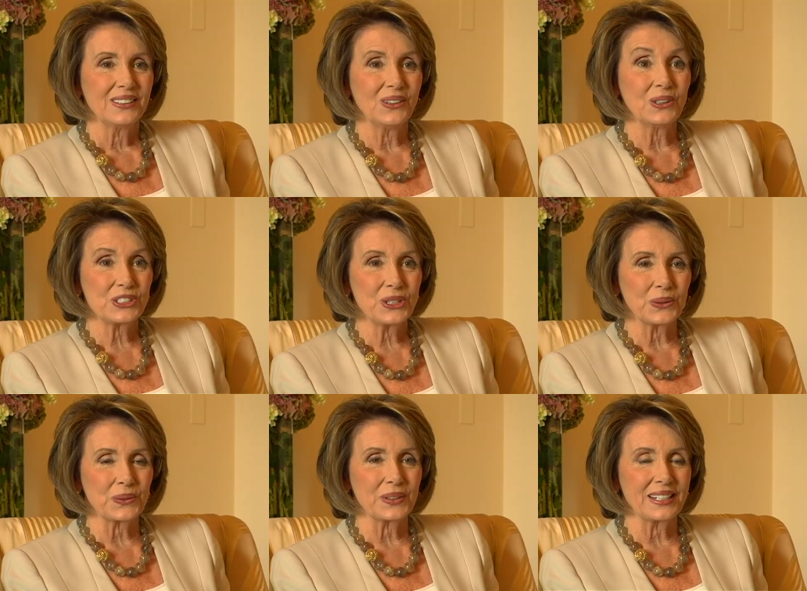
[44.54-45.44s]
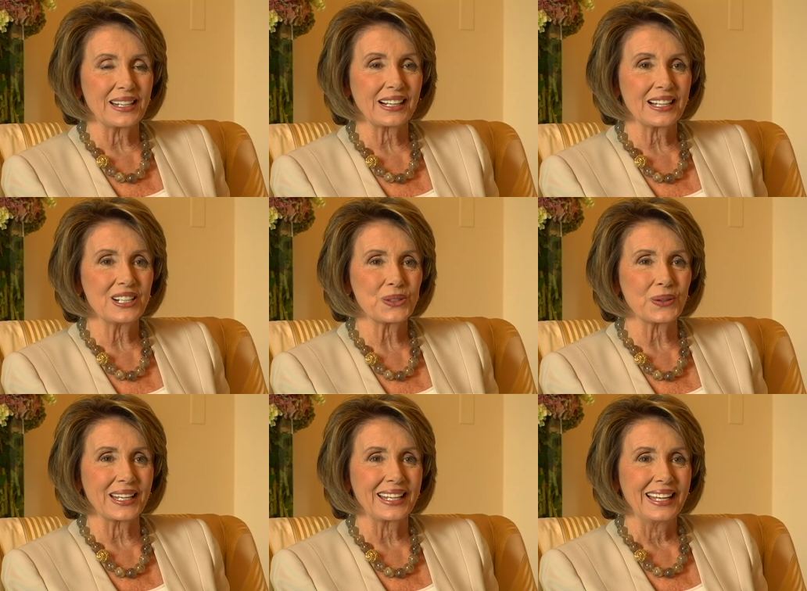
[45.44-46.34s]
all children in our
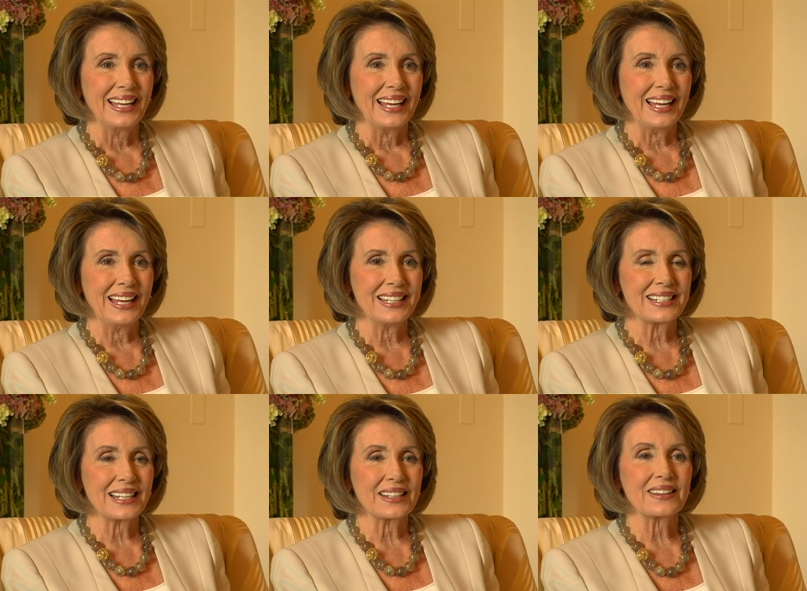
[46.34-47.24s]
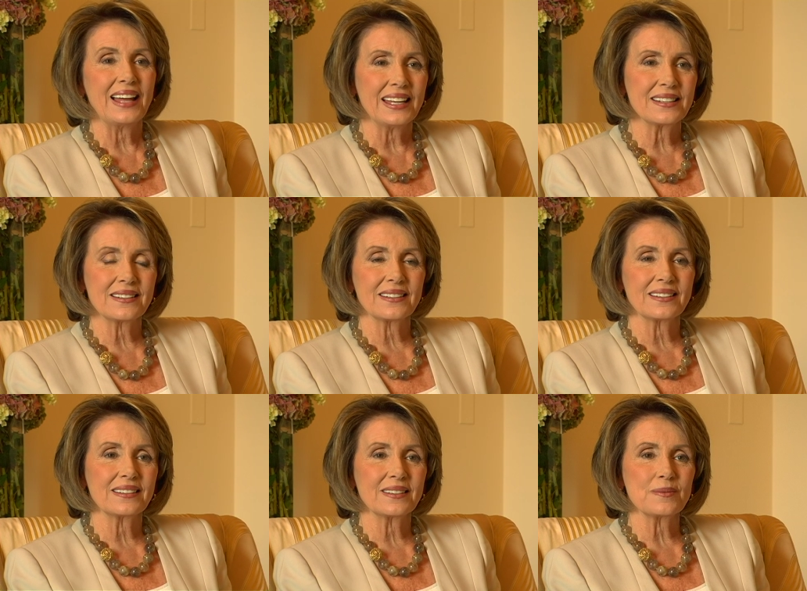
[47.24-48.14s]
country. And that
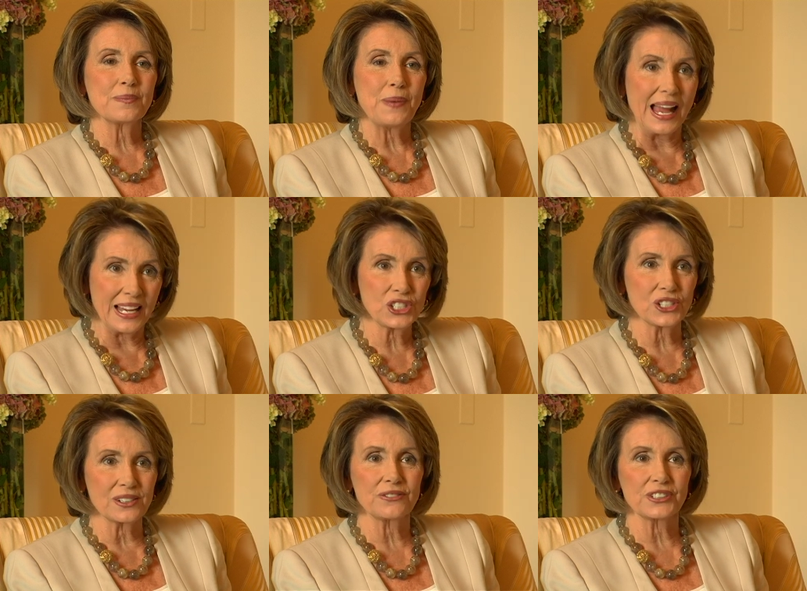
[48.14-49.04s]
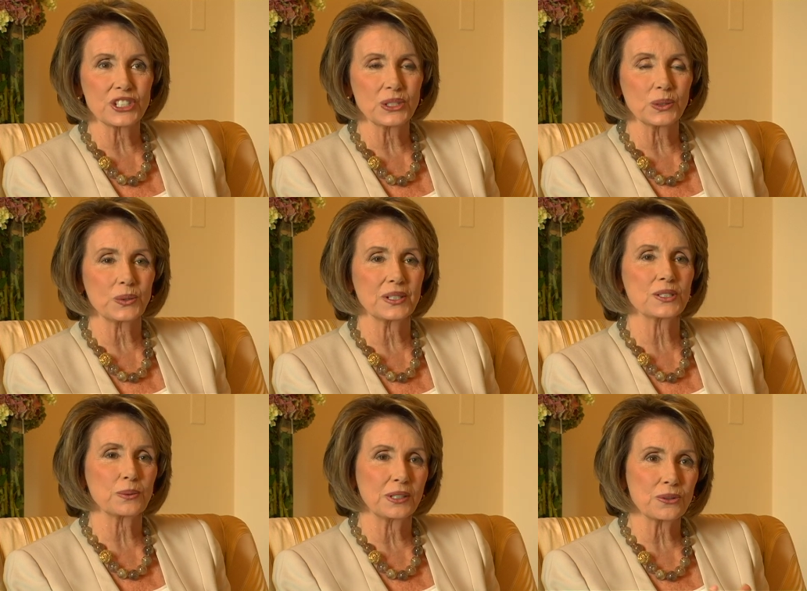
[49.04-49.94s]
passion for children
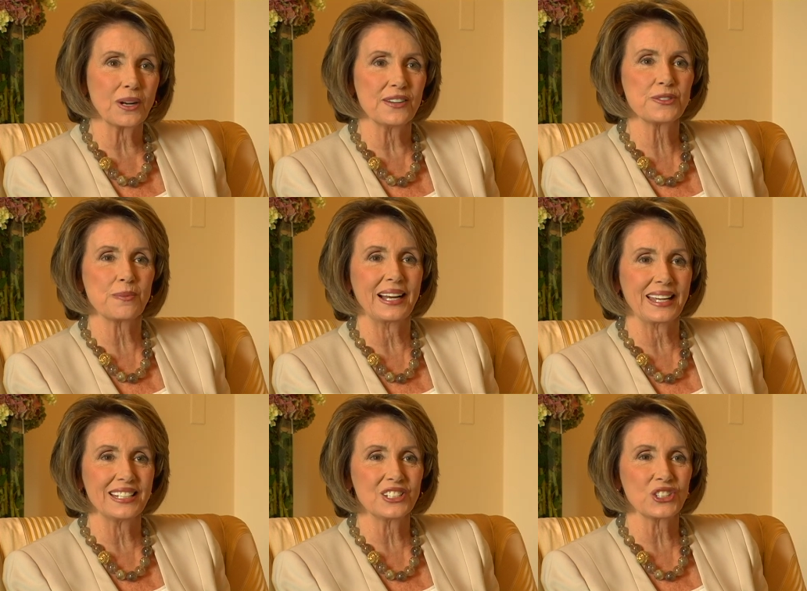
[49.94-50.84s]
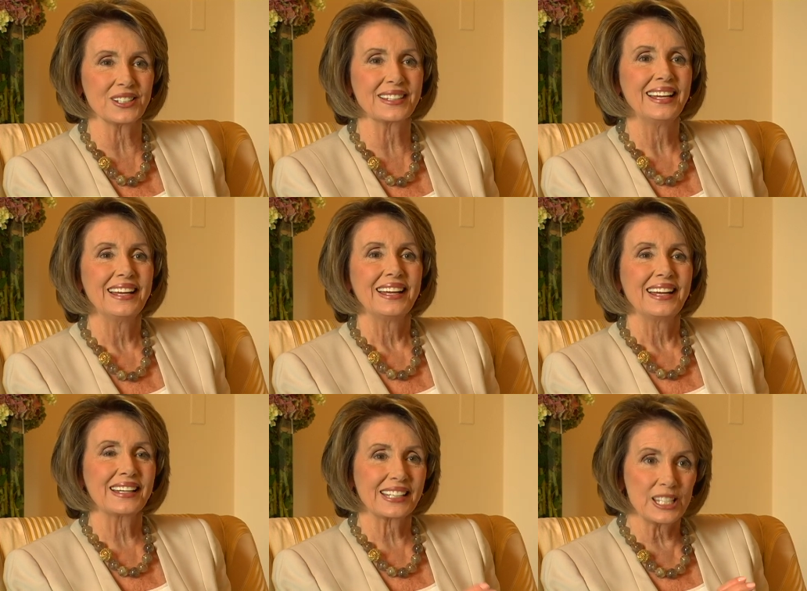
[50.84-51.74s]
is what drives my engine
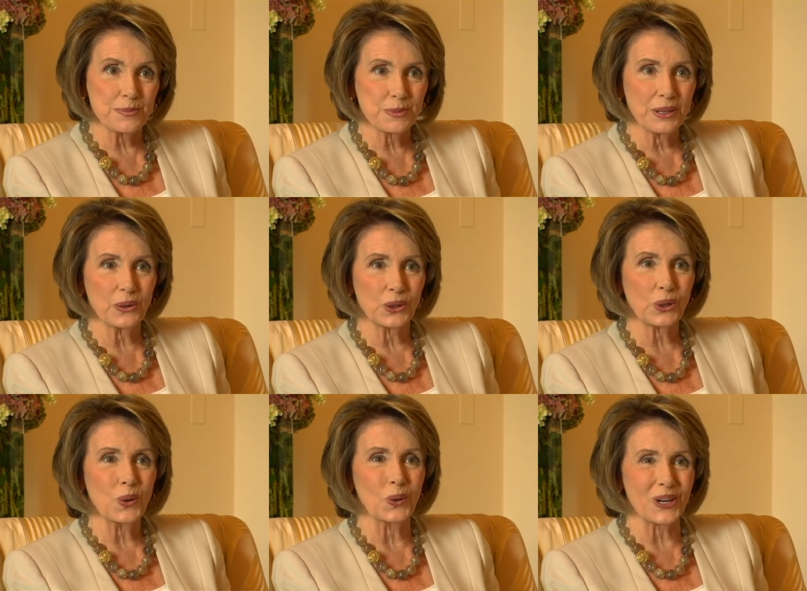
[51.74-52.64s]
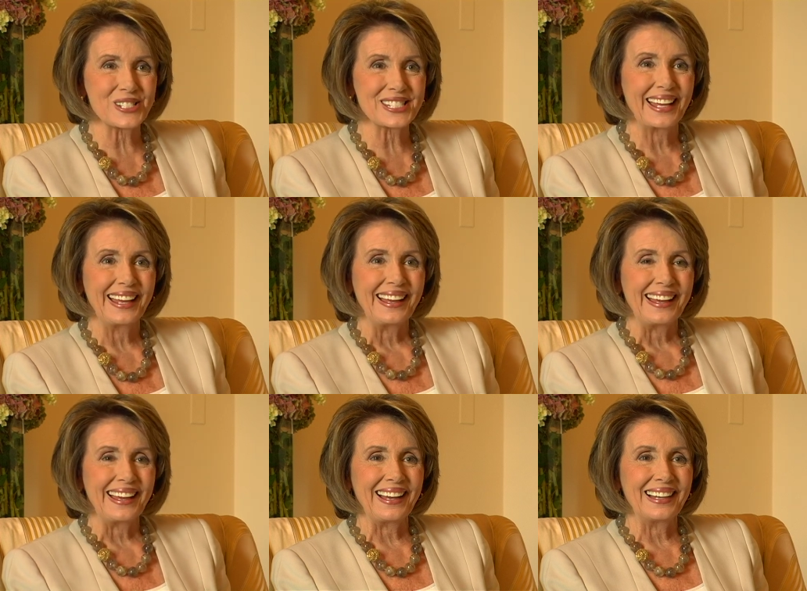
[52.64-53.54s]
and keeps me on course.
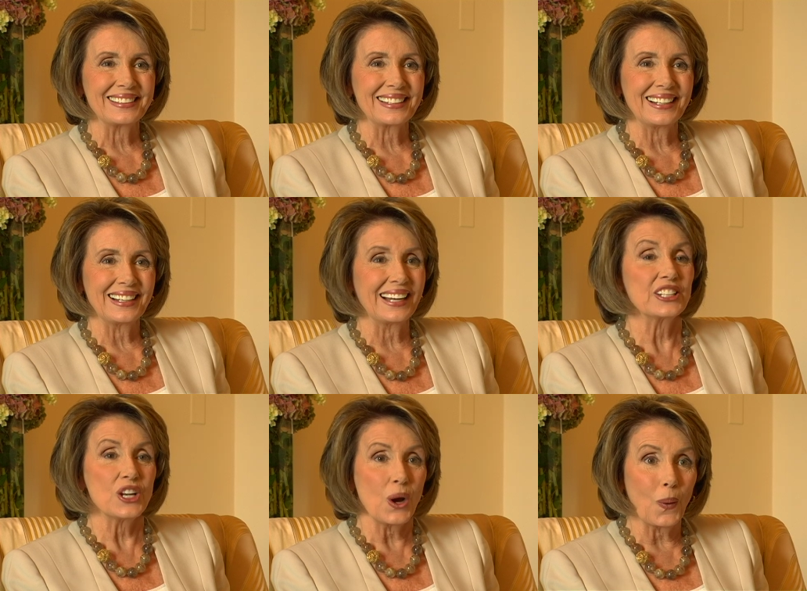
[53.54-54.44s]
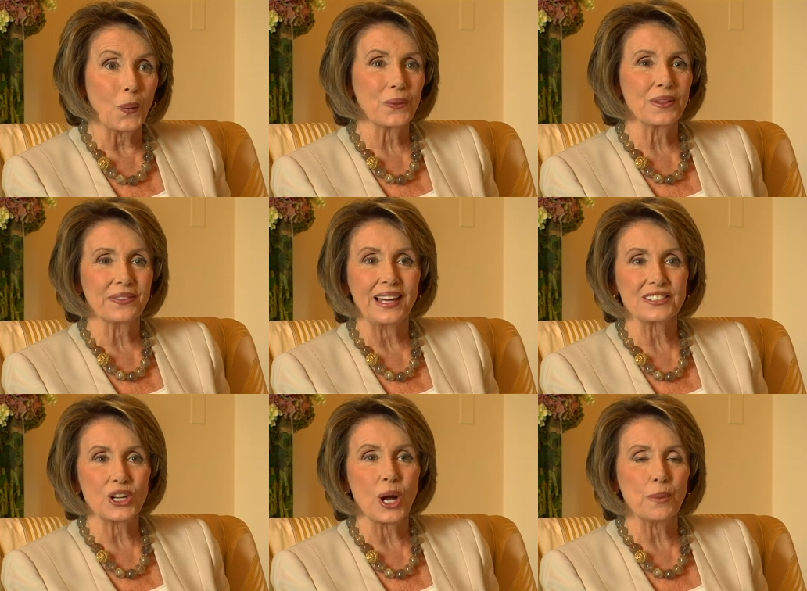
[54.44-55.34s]
And uh, I know that
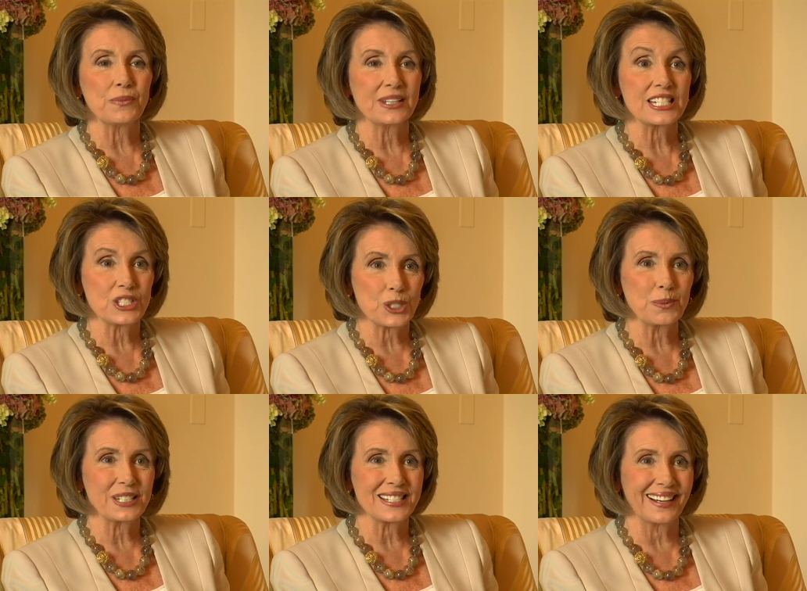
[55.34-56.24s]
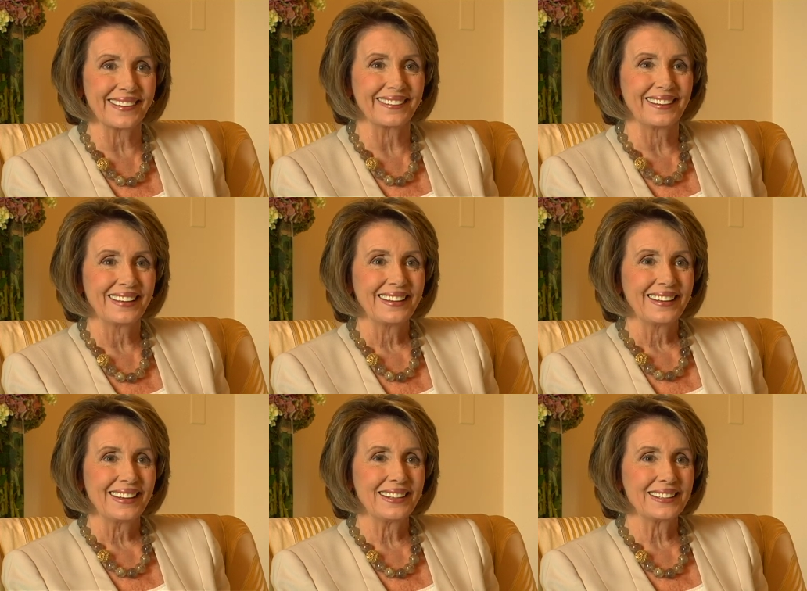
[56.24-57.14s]
that job needs to be done,
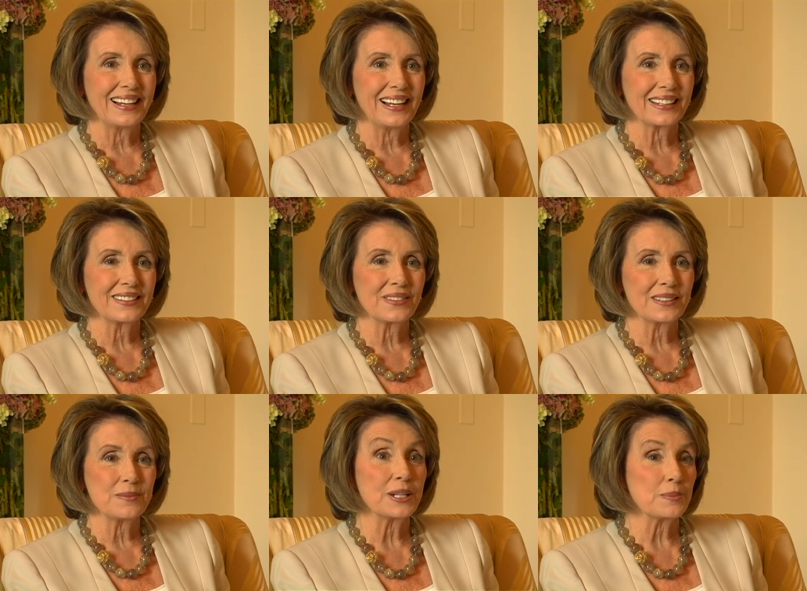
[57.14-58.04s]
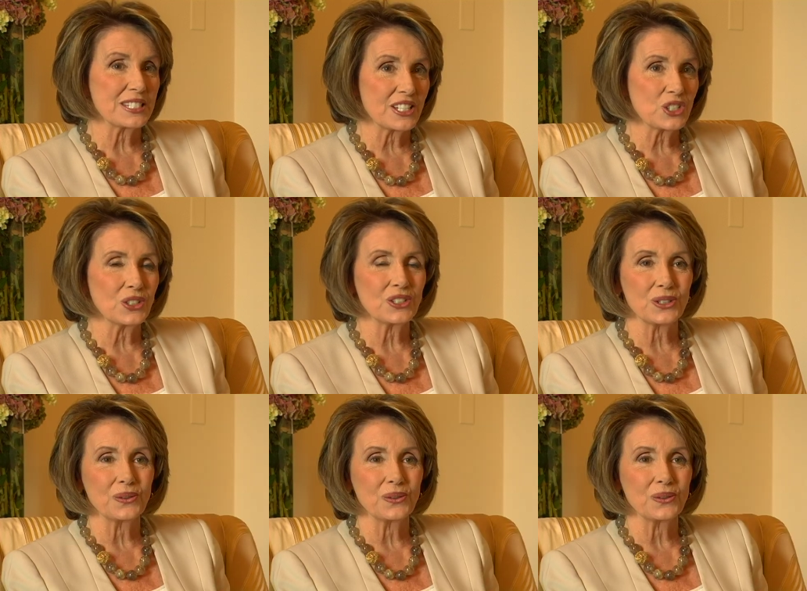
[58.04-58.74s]
and I am in a position to,